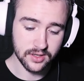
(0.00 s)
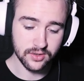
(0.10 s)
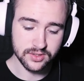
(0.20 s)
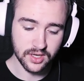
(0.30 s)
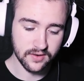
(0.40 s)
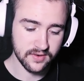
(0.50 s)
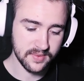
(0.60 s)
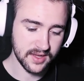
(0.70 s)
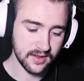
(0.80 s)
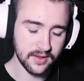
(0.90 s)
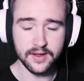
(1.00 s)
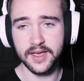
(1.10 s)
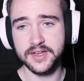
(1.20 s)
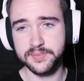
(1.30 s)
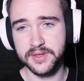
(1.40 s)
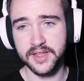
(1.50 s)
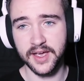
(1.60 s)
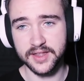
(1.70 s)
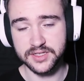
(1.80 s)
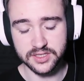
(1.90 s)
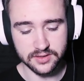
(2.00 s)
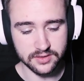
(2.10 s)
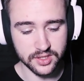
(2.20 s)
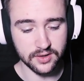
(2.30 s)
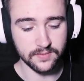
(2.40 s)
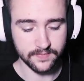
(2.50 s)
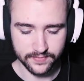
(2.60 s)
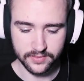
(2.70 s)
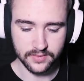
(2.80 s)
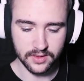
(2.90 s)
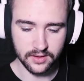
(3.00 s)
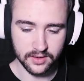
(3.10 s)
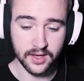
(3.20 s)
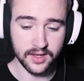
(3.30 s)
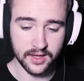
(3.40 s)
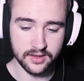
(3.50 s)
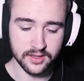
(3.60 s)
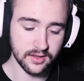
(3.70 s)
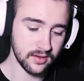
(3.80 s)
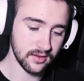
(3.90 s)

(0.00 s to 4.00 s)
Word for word: new song for me, and it's Billie Eilish, so yeah, yeet.